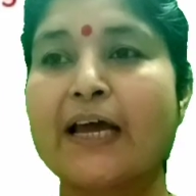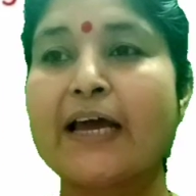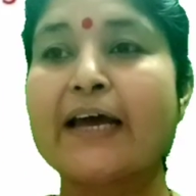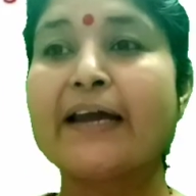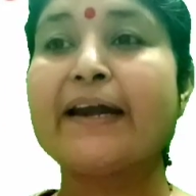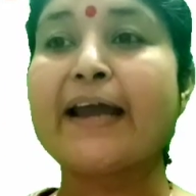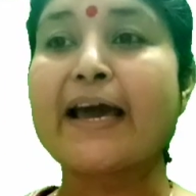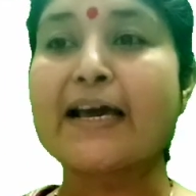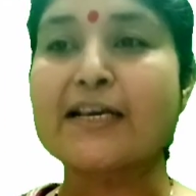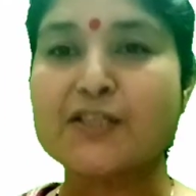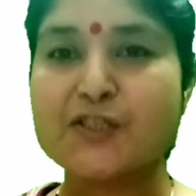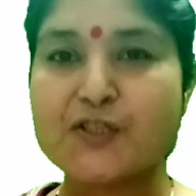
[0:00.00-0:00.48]

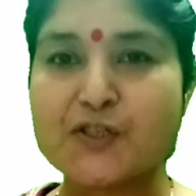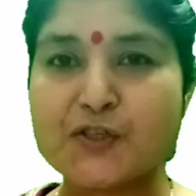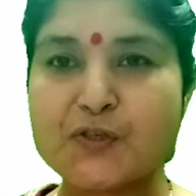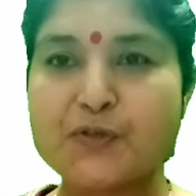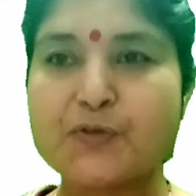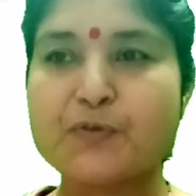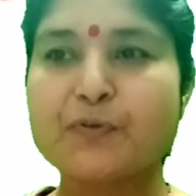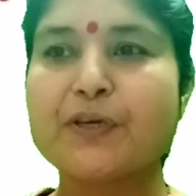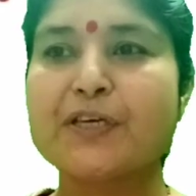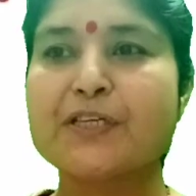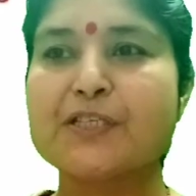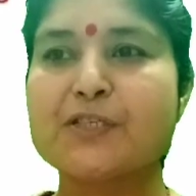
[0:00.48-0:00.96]
next
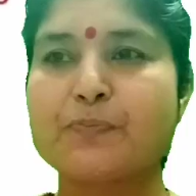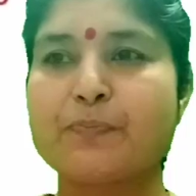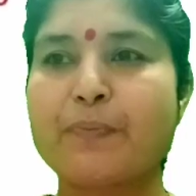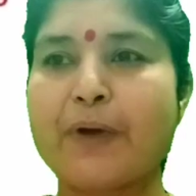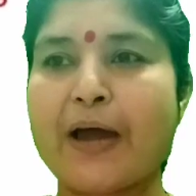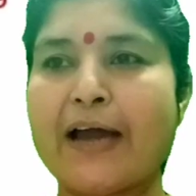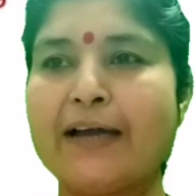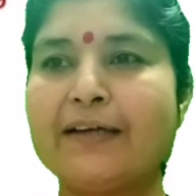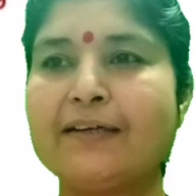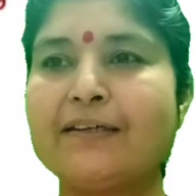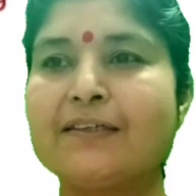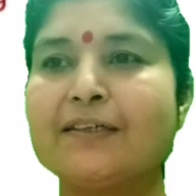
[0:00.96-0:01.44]
to his
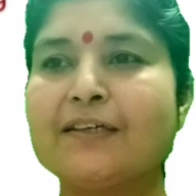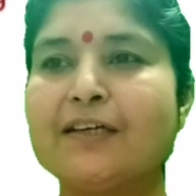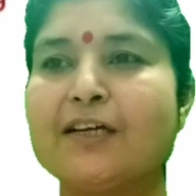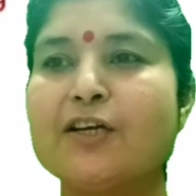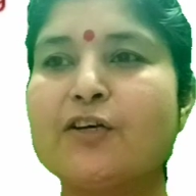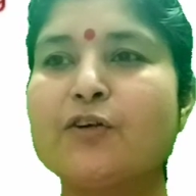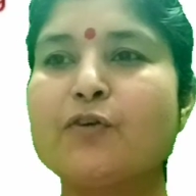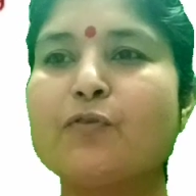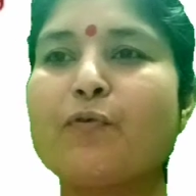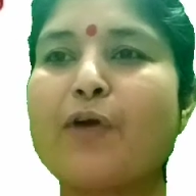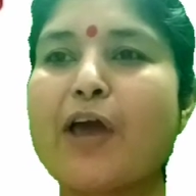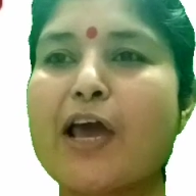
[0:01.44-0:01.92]
bed
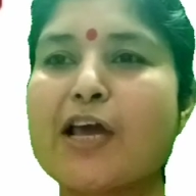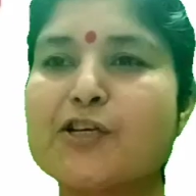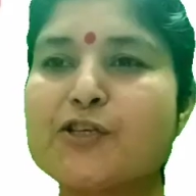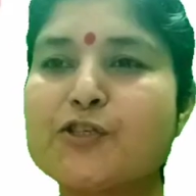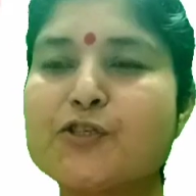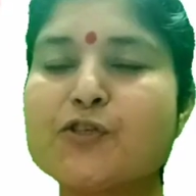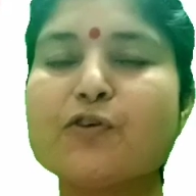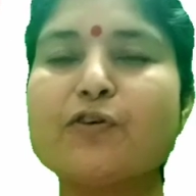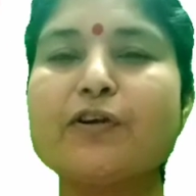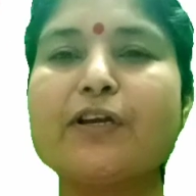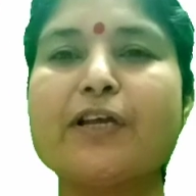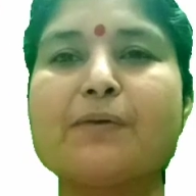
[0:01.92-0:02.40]
to
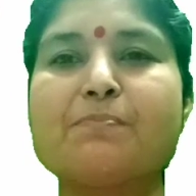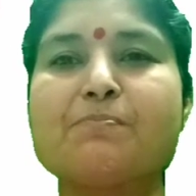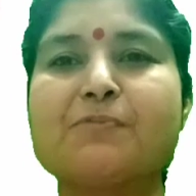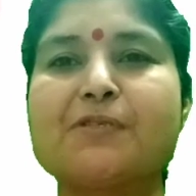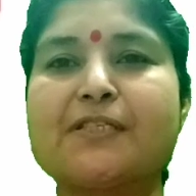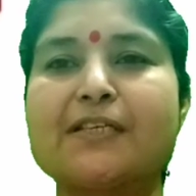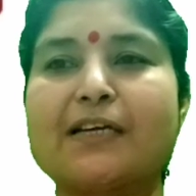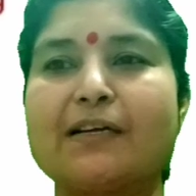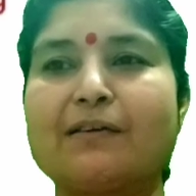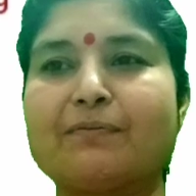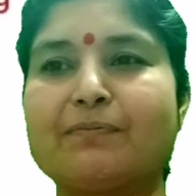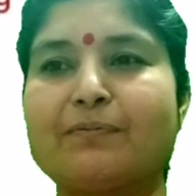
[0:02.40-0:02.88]
assure
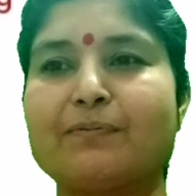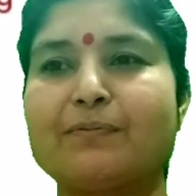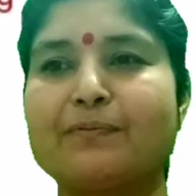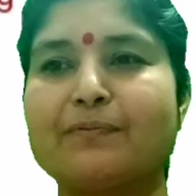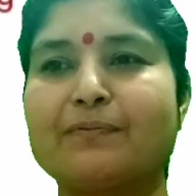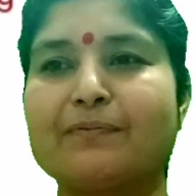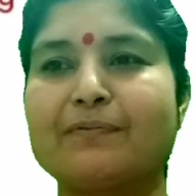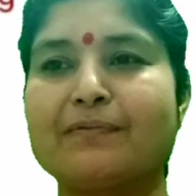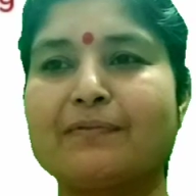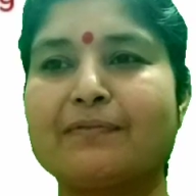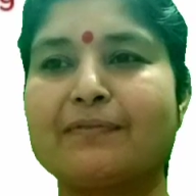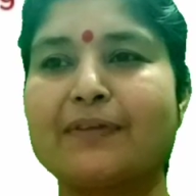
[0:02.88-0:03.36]
himself
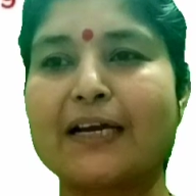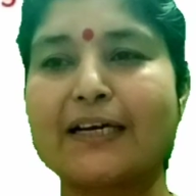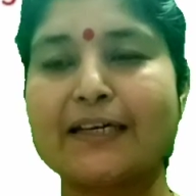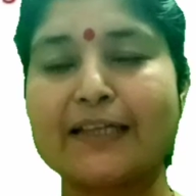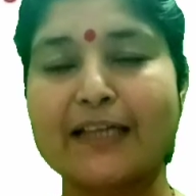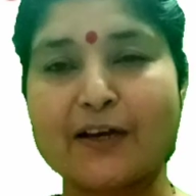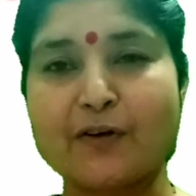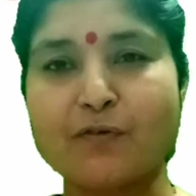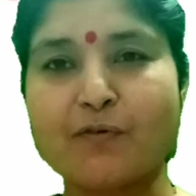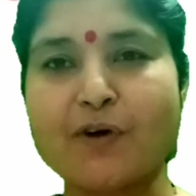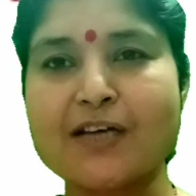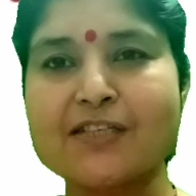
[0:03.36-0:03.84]
that
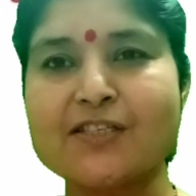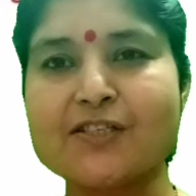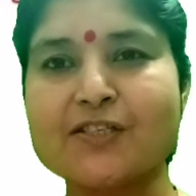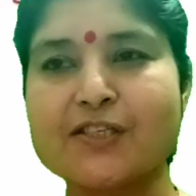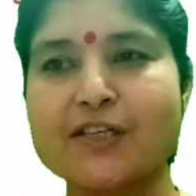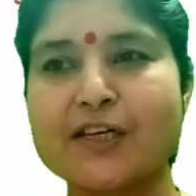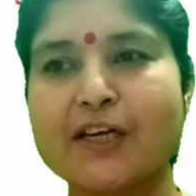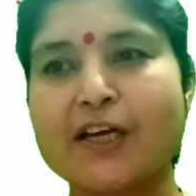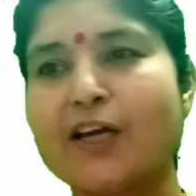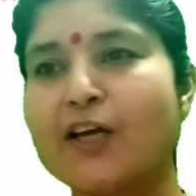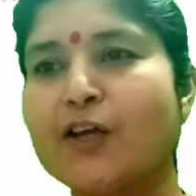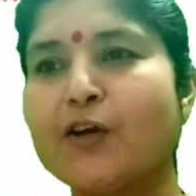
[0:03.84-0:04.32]
there
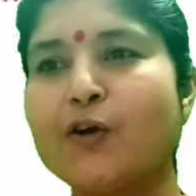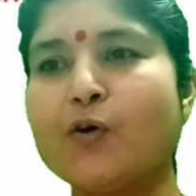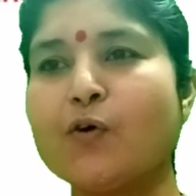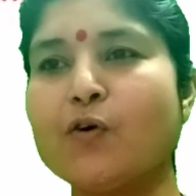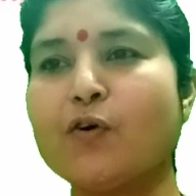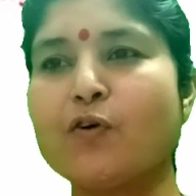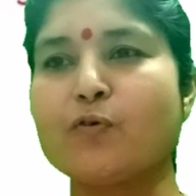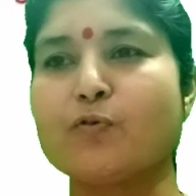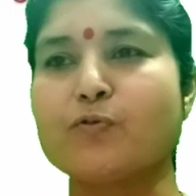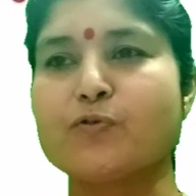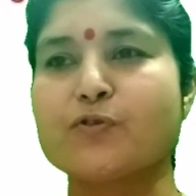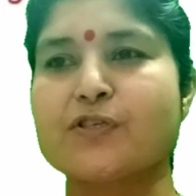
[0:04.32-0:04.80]
was
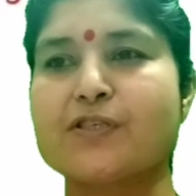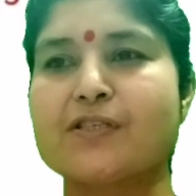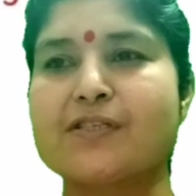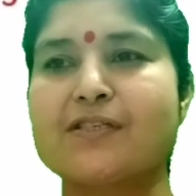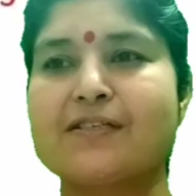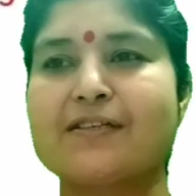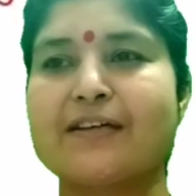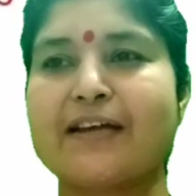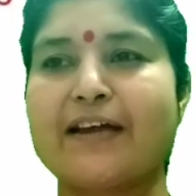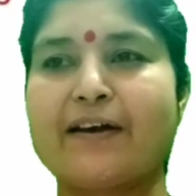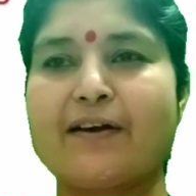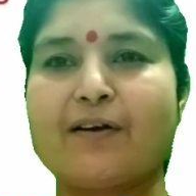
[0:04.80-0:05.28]
no
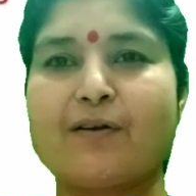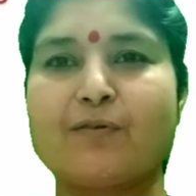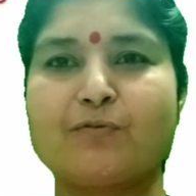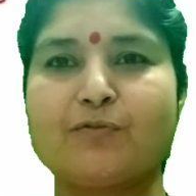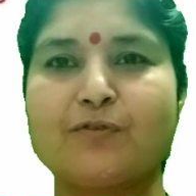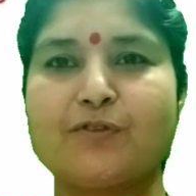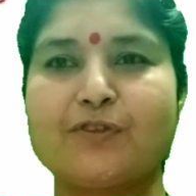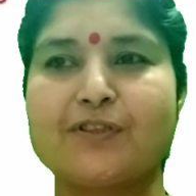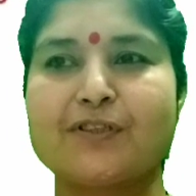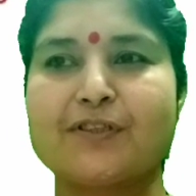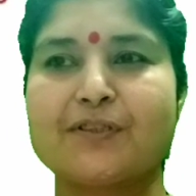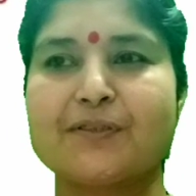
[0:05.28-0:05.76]
ghost
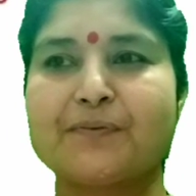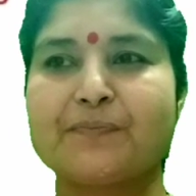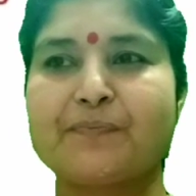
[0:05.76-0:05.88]
around.